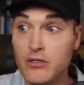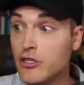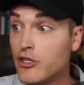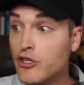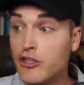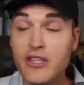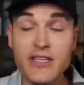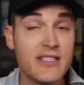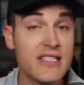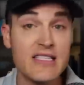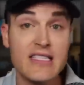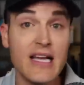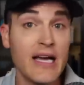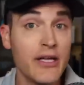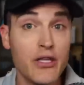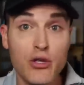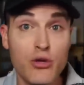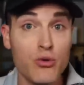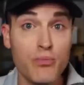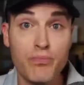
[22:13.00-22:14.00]
This is
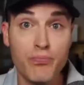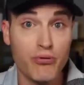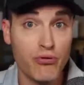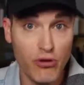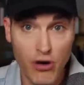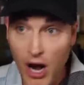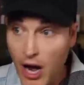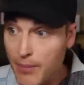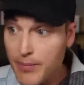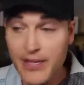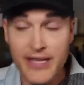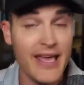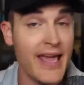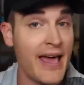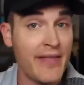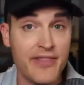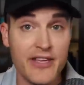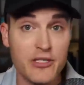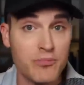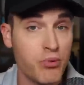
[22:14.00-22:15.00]
not you probably
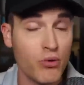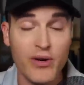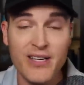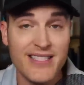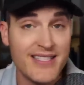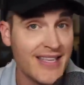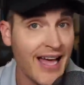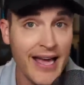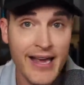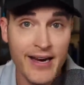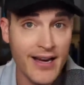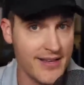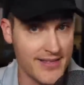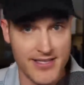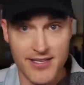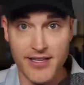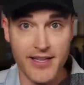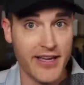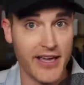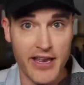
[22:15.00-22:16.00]
at this point side
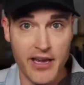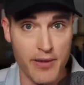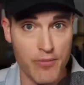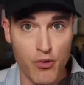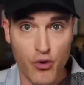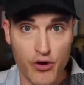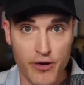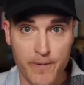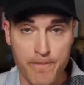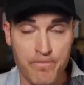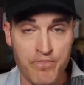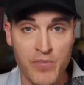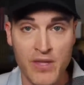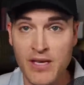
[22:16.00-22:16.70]
hustling anymore.